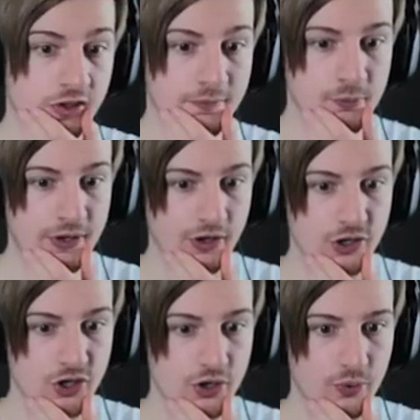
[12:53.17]
something we got to
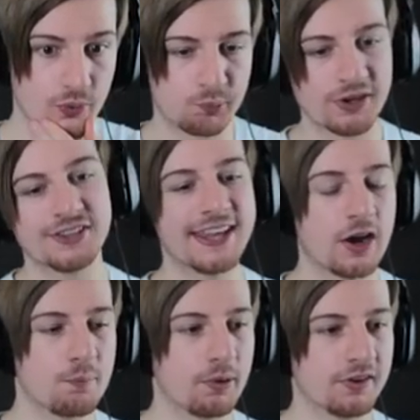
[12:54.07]
do. Press the
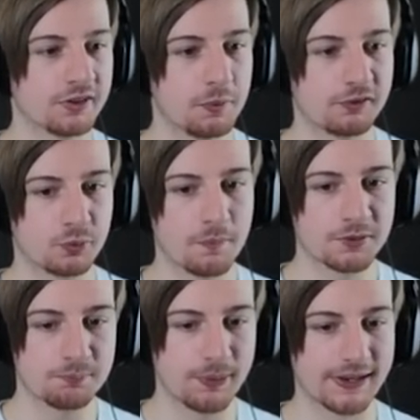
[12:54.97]
yellow button. So we've swapped
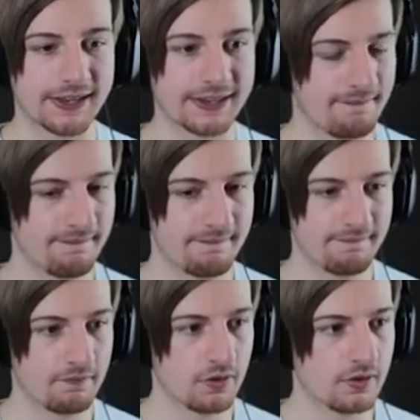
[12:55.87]
to Billy.
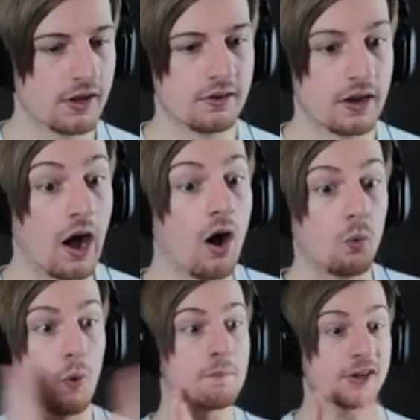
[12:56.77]

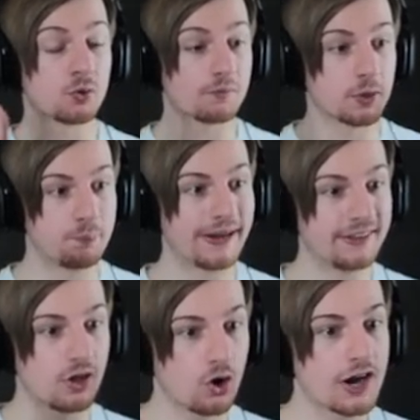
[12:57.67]
When we swap to Billy,
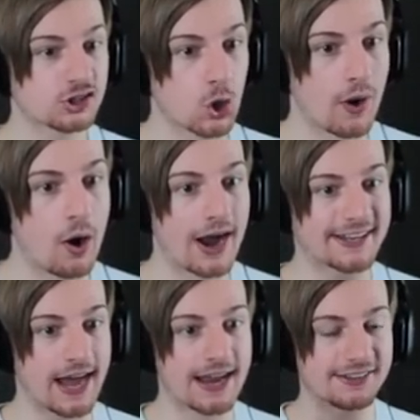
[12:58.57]
the lights go out. I
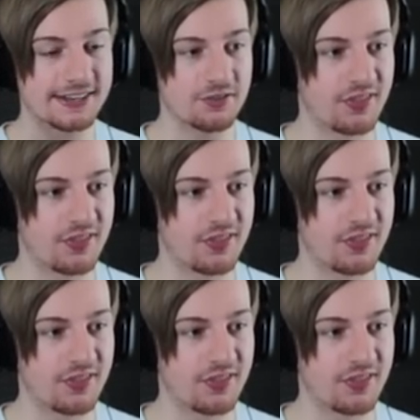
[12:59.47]
can't see a